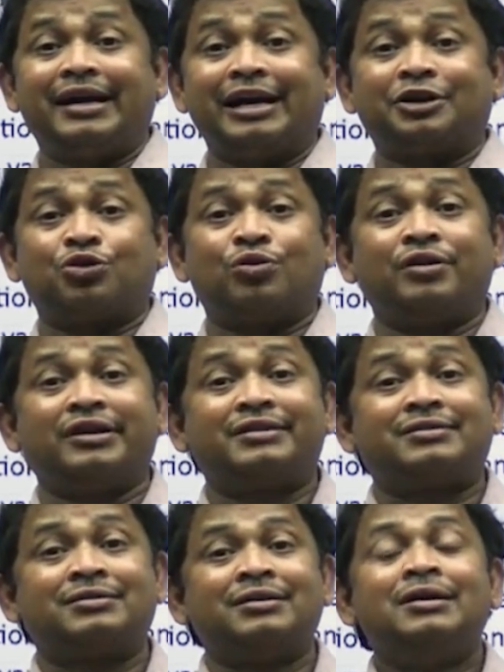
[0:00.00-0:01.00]

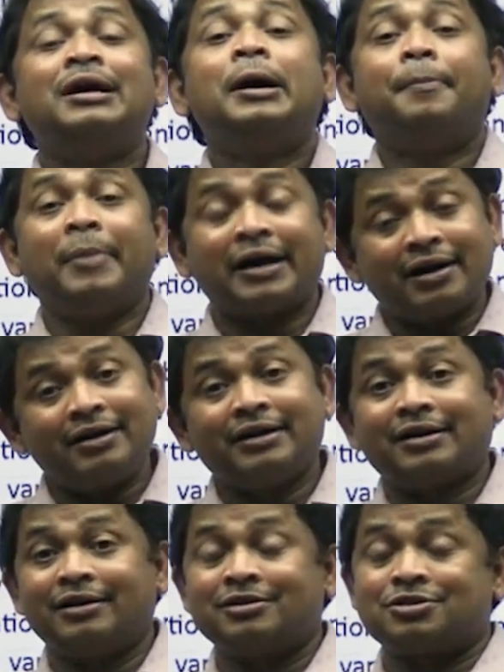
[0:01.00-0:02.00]
electronics,
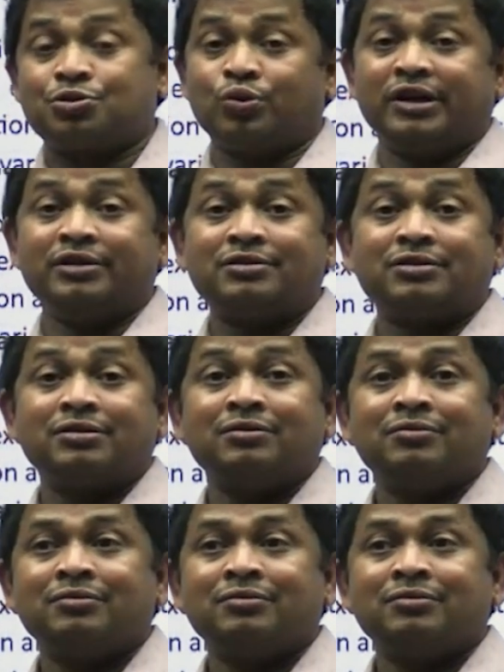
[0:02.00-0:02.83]
mechanical students